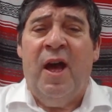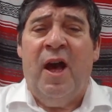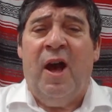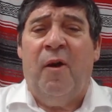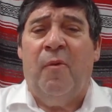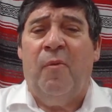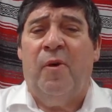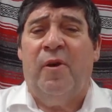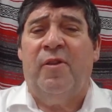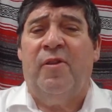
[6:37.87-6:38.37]

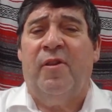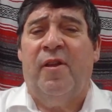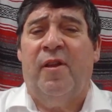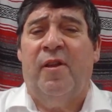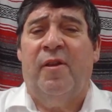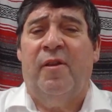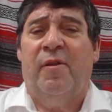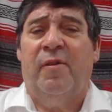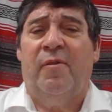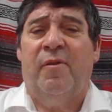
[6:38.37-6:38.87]
I wanted
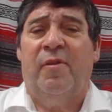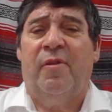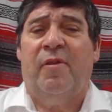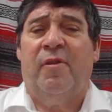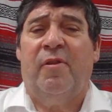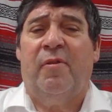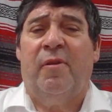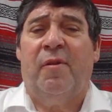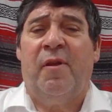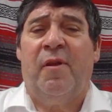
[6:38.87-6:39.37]
to
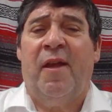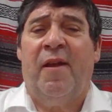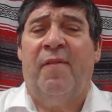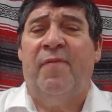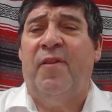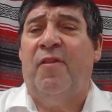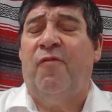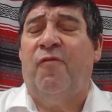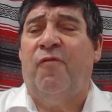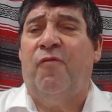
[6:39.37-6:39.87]

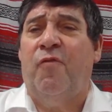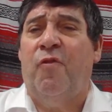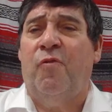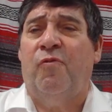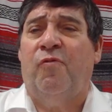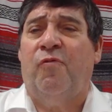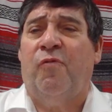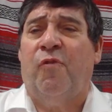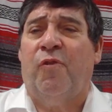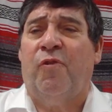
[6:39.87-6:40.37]
have these
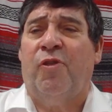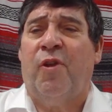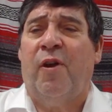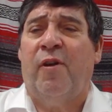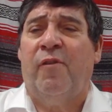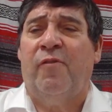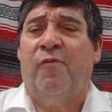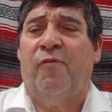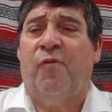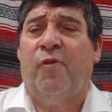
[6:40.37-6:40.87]
foods for
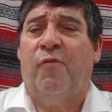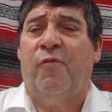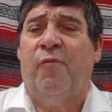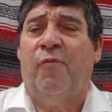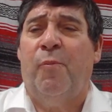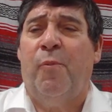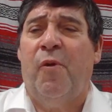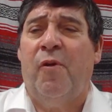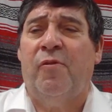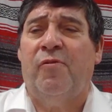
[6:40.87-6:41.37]
thoughts for
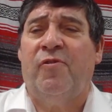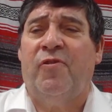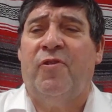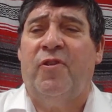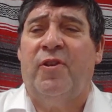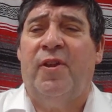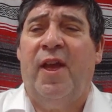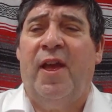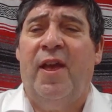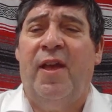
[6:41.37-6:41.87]
folks
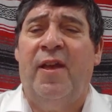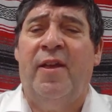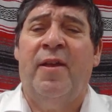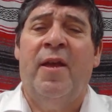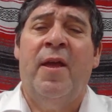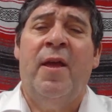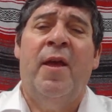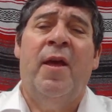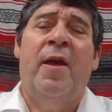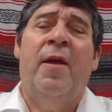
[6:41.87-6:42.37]
today.
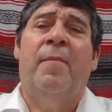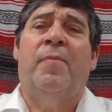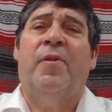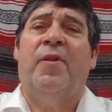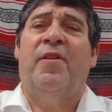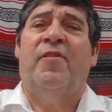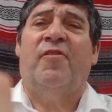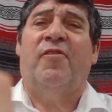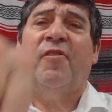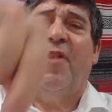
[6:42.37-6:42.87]

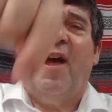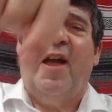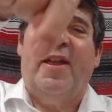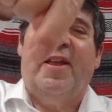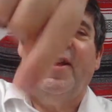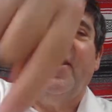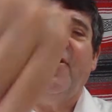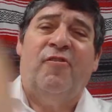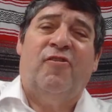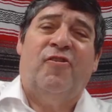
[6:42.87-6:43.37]
Please
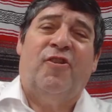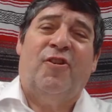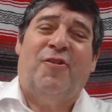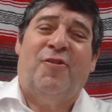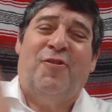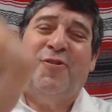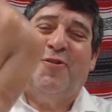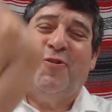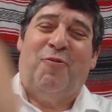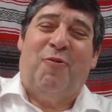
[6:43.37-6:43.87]
like and
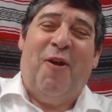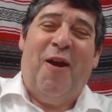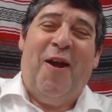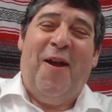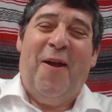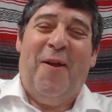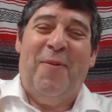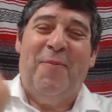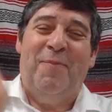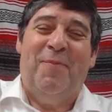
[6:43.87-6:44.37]

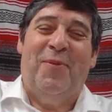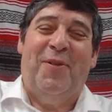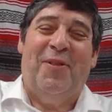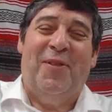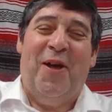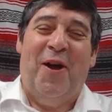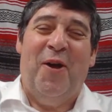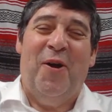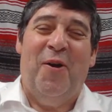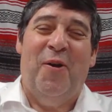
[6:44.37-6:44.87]
subscribe
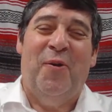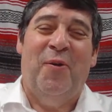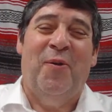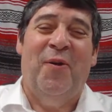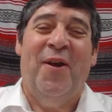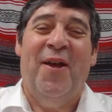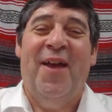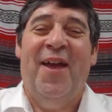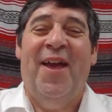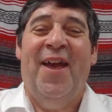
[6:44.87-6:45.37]

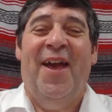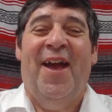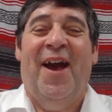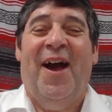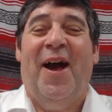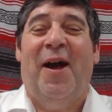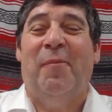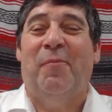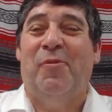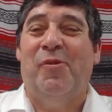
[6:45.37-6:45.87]
below.
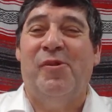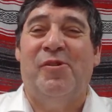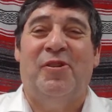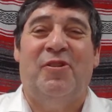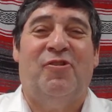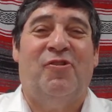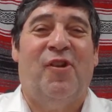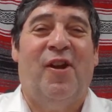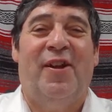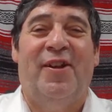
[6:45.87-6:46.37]
I'm
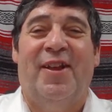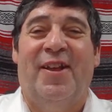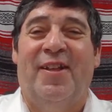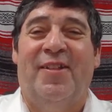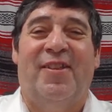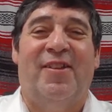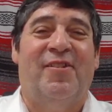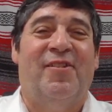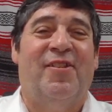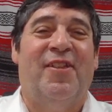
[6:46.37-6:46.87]
really trying to
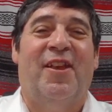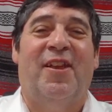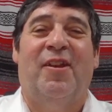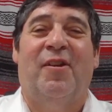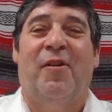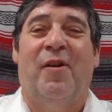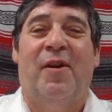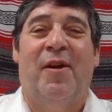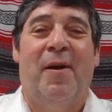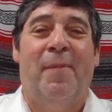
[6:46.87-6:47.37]
get this
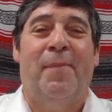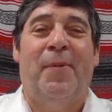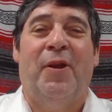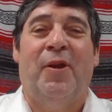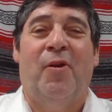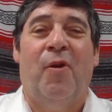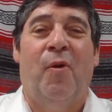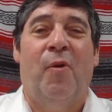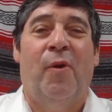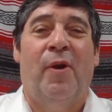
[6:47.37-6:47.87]
thing up
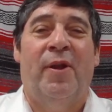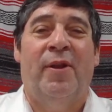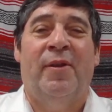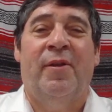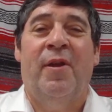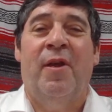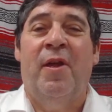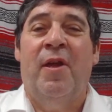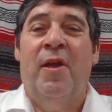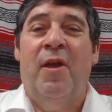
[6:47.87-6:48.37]
and going
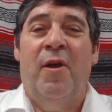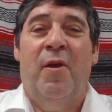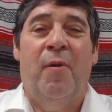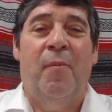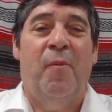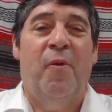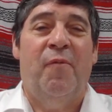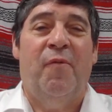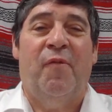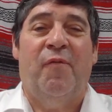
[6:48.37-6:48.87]

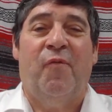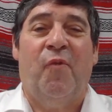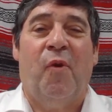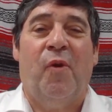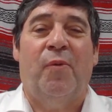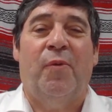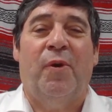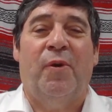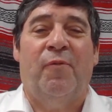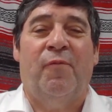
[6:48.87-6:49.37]
and moving
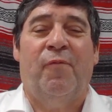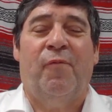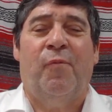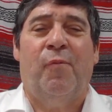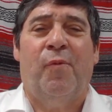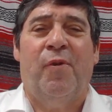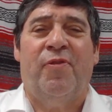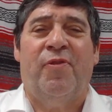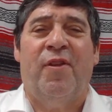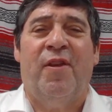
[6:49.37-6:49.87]
forward
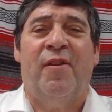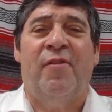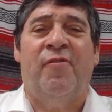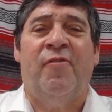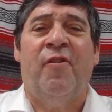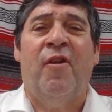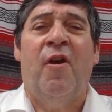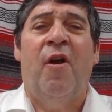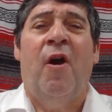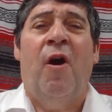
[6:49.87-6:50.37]
with
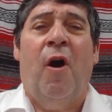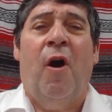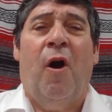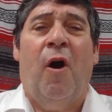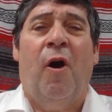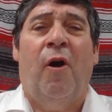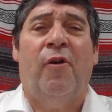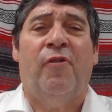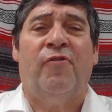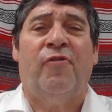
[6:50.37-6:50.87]
this.
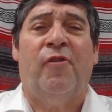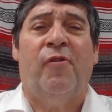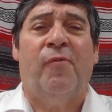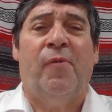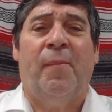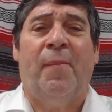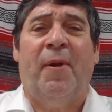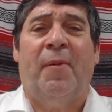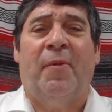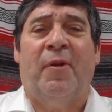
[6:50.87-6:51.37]
Also,
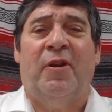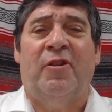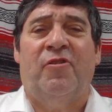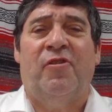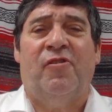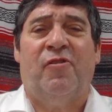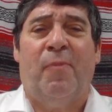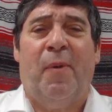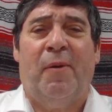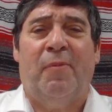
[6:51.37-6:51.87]
remember, I
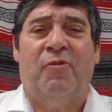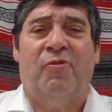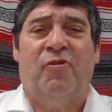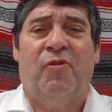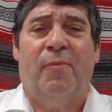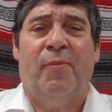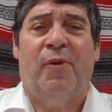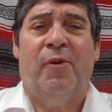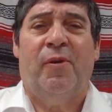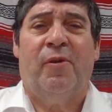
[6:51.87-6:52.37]
just published
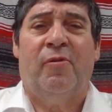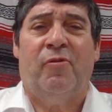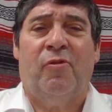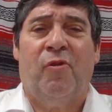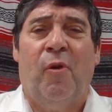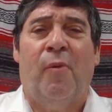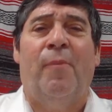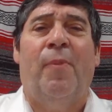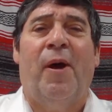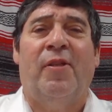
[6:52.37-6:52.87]
a book,
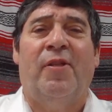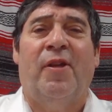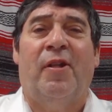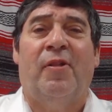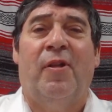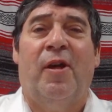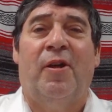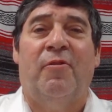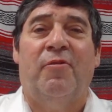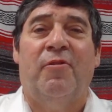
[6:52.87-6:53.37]
Don't Buy That
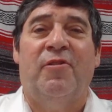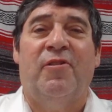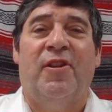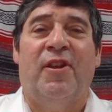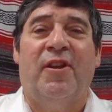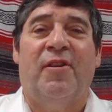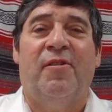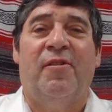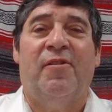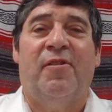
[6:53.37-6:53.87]
Lottery
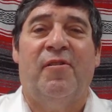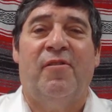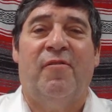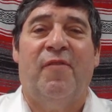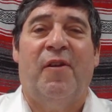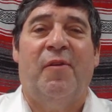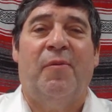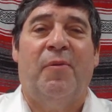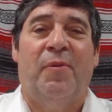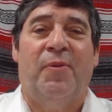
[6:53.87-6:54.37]
Ticket. It's
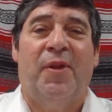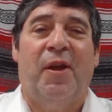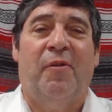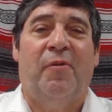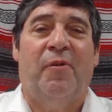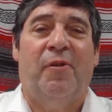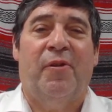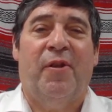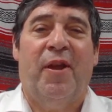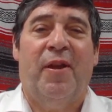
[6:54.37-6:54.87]
available
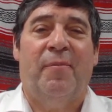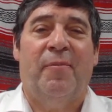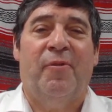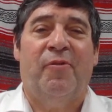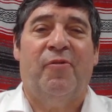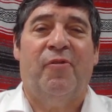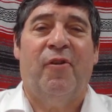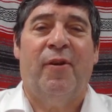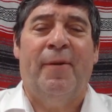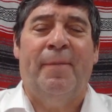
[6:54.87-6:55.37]
now on
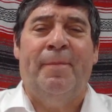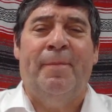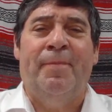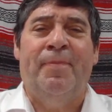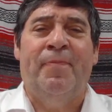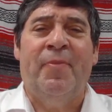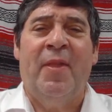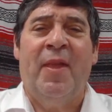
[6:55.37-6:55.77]
Amazon.